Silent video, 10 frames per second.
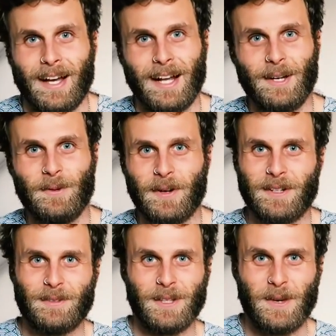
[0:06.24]
Hello
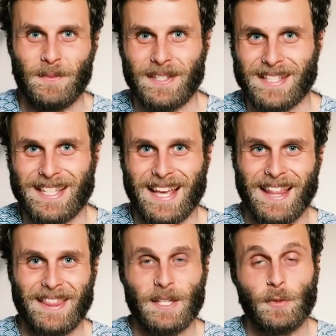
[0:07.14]
wonderful humans,
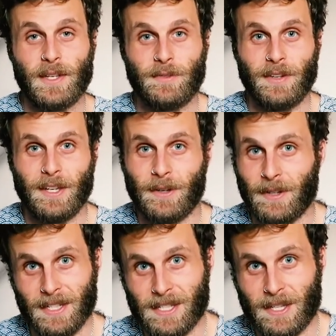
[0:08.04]
this week's
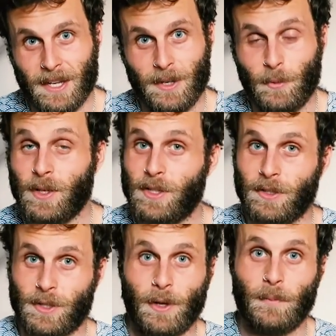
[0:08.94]
video is an
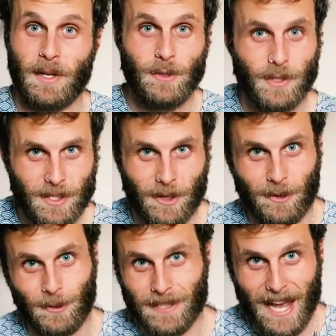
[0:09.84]
original song, my newest
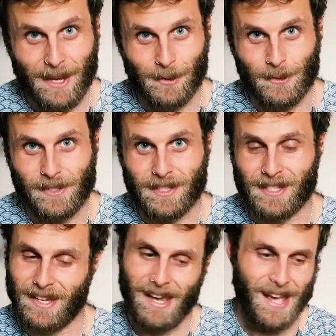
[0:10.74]
song called
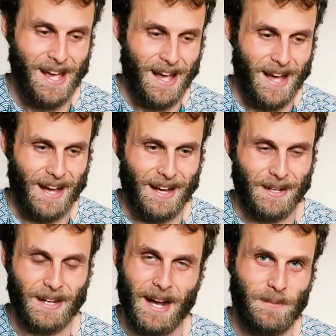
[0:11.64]
Echoes,
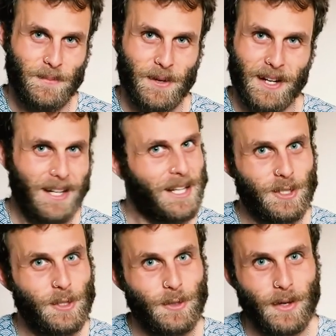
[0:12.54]
and I'm gonna
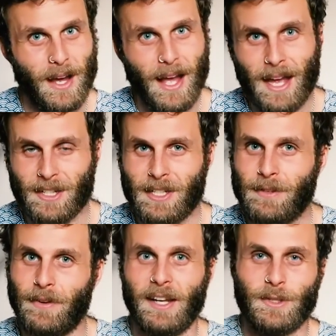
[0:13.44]
let you
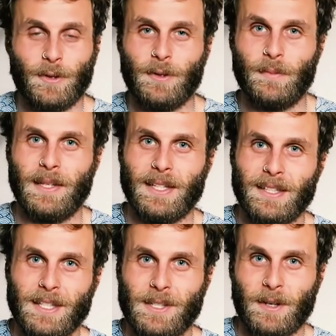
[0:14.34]
actually find your own meaning
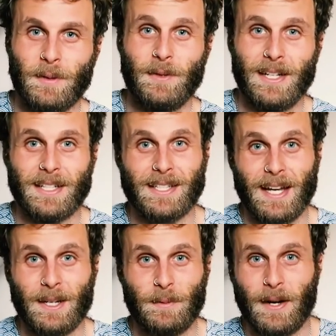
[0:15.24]
in this song. I'm really
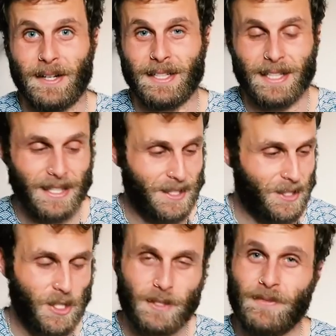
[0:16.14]
excited about it.
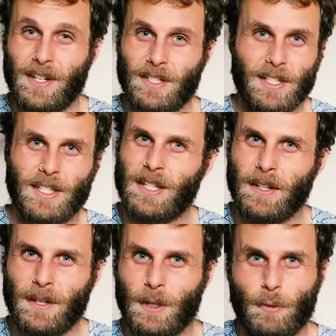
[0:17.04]
It's just finished, it's
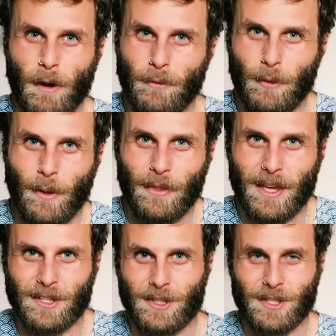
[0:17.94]
still a little rough around
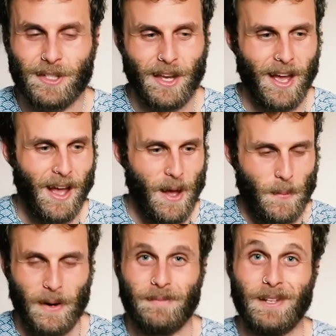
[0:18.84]
the edges,
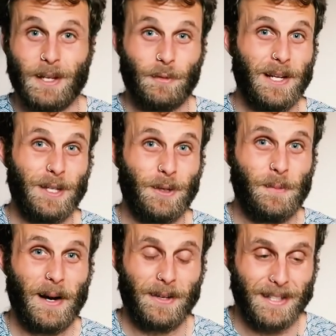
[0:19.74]
but I'm feeling really
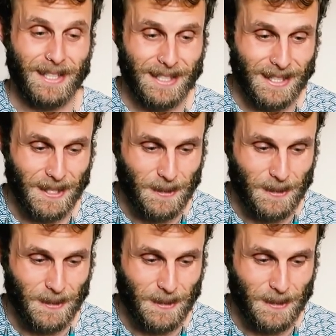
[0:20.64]
good about it.